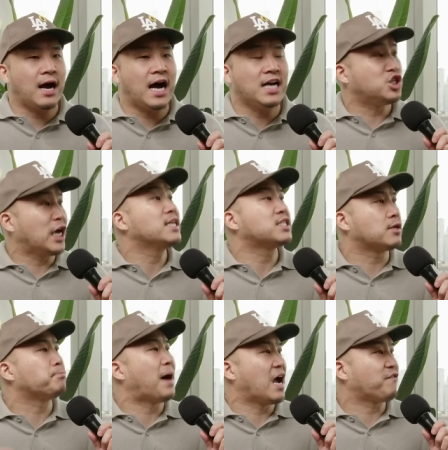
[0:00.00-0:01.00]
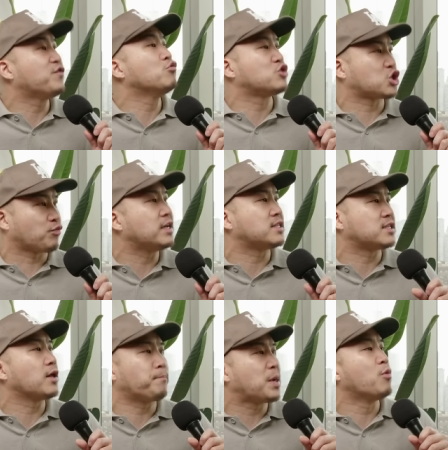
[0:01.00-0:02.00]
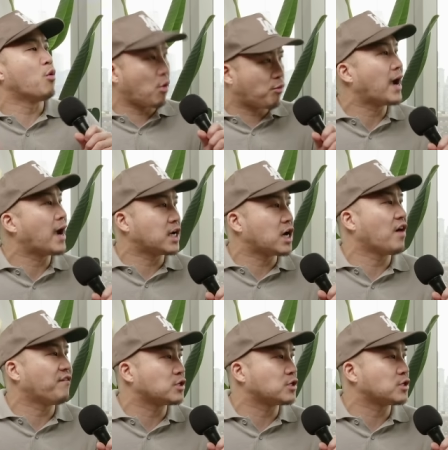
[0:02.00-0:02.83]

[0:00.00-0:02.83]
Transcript: adjacent by a few streets, that people will write it off